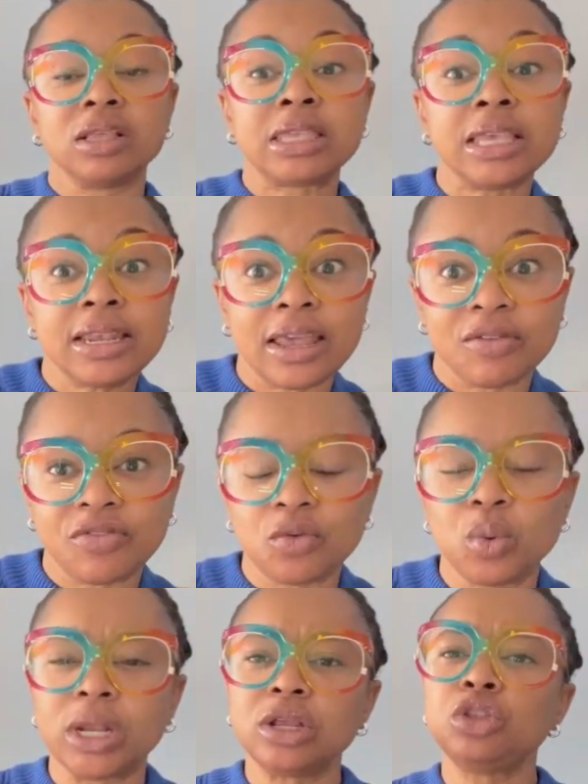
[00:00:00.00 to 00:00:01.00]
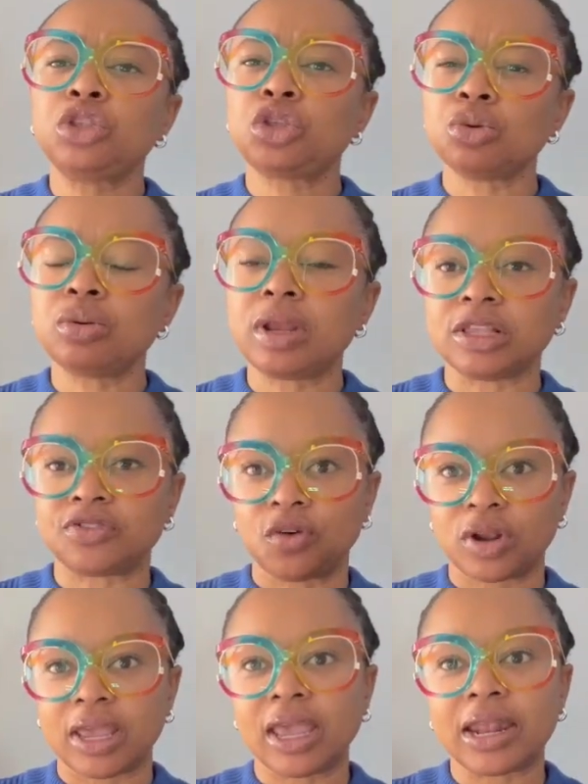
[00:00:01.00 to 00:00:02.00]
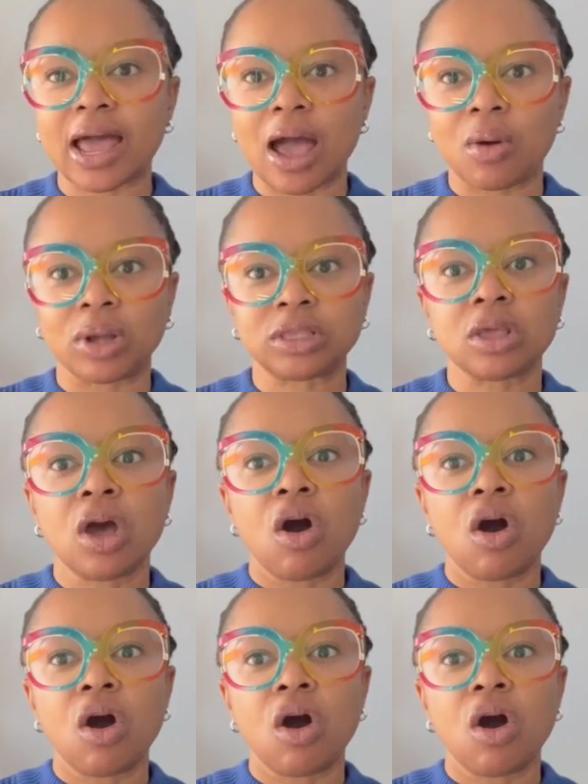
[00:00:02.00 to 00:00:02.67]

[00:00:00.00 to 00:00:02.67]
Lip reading: C. diff. Within 2 days, 48 hours